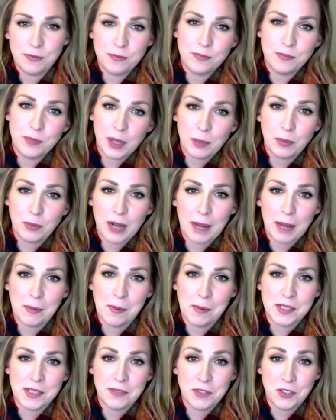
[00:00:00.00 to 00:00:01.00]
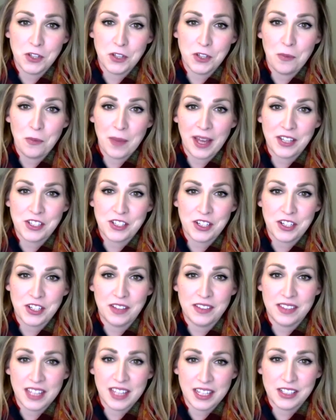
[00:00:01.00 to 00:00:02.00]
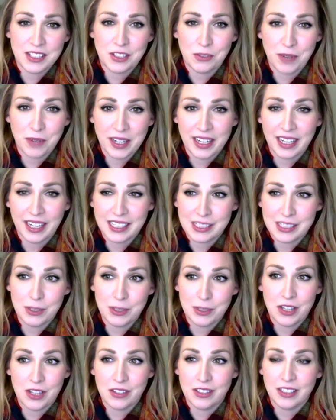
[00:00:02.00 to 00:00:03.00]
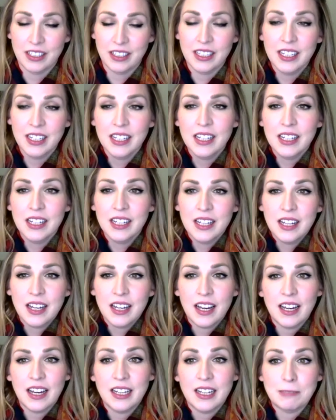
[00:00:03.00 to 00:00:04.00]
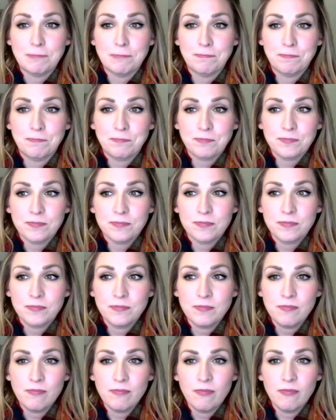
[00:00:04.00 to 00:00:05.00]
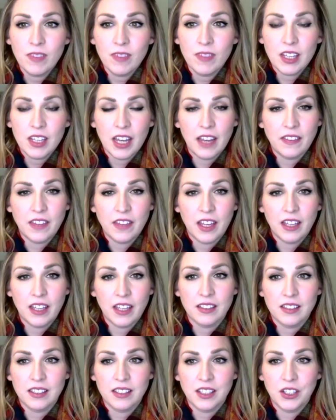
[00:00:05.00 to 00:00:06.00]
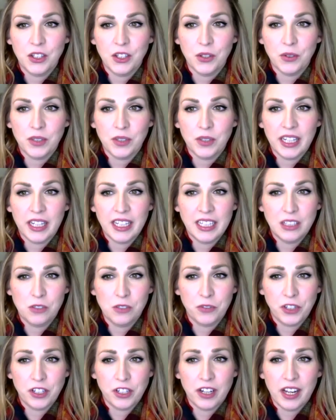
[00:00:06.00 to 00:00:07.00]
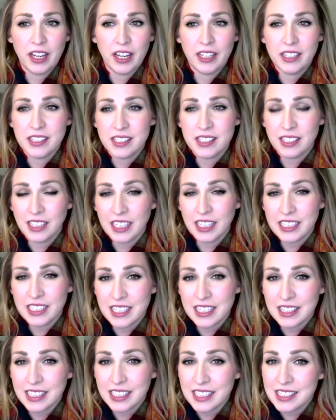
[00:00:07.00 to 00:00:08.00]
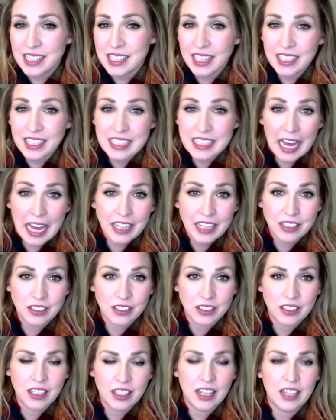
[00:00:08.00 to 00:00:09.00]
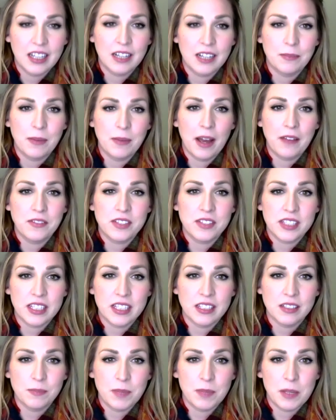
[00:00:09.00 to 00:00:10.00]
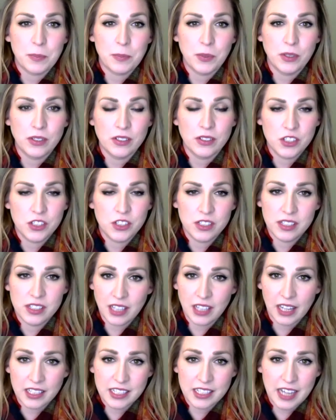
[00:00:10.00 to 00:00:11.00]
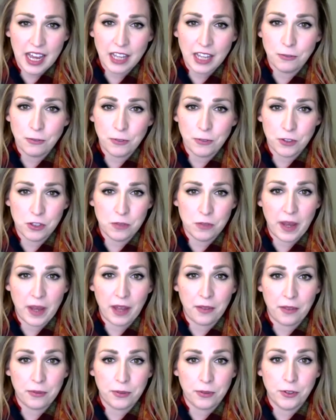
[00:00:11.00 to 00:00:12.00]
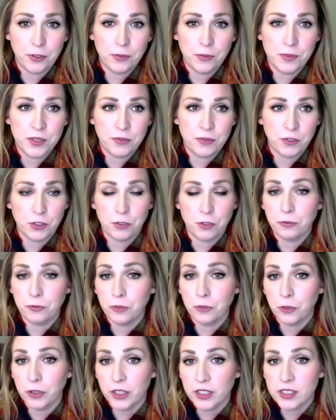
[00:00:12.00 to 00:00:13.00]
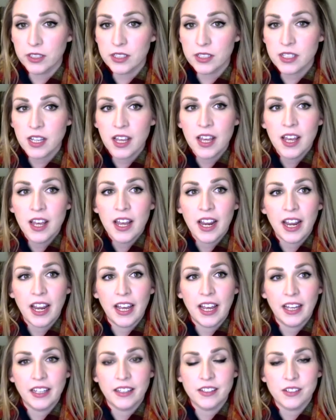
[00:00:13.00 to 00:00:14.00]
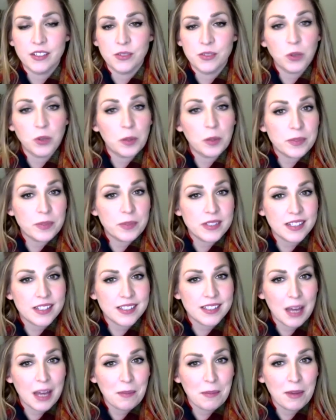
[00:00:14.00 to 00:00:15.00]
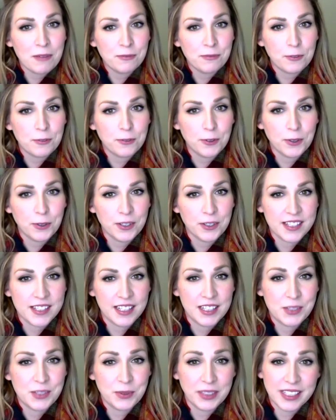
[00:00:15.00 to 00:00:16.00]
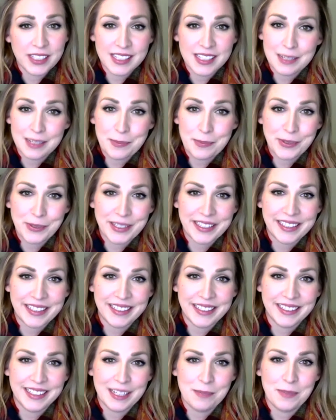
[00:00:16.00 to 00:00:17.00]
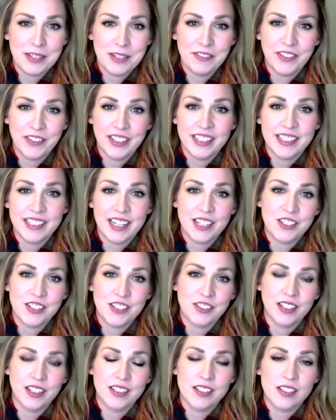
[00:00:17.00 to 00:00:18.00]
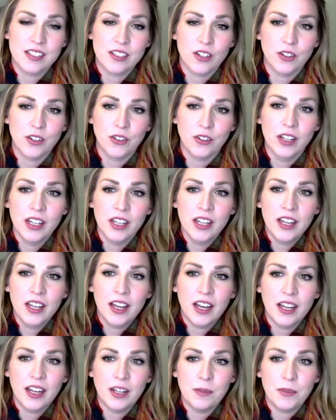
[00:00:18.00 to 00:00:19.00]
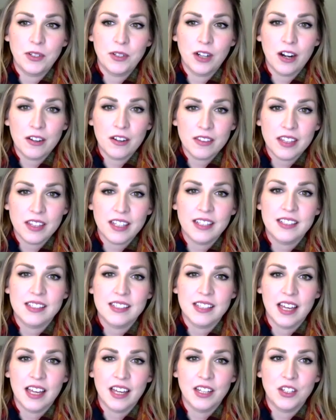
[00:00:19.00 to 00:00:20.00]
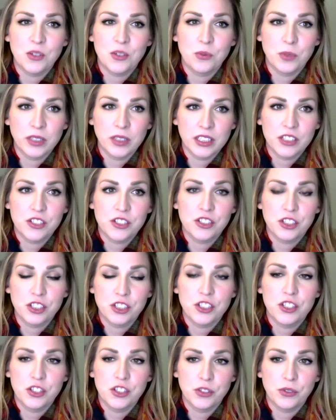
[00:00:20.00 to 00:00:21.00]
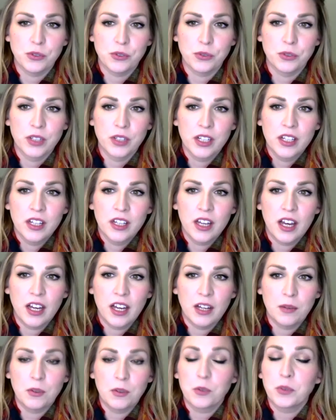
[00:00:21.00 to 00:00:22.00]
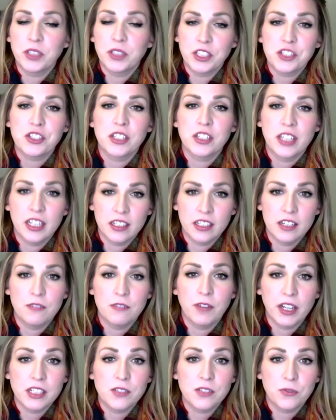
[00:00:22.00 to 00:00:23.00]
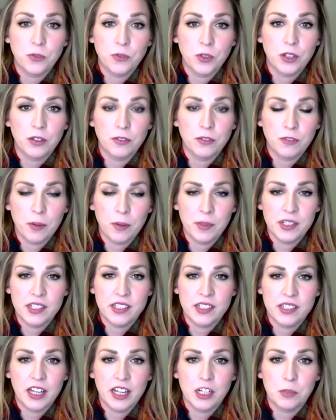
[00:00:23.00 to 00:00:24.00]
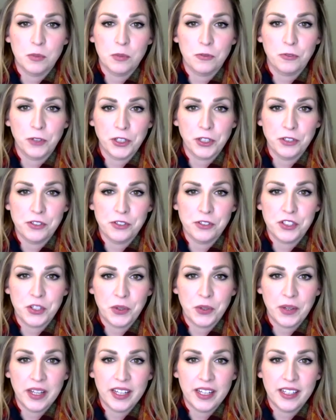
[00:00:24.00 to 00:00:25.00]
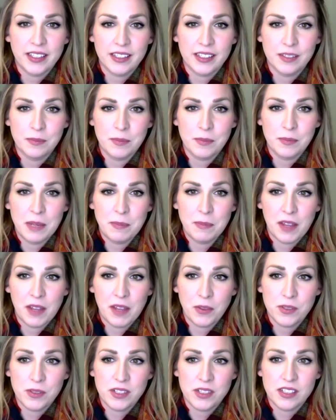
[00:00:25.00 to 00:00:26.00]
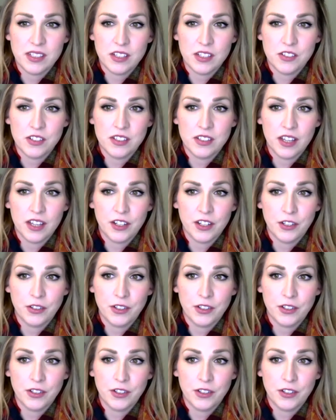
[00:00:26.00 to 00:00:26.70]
big problems if you don't match it and things are right next to each other. Um, and then, getting in over your head and selecting things like tile. I've seen people select tile for their bathrooms, for their floors, and whoops, it's not meant for floors, and it's really slippery and can be very dangerous. So there are things that you really should do, or really should get advice from a designer before you just go ahead and make those decisions on your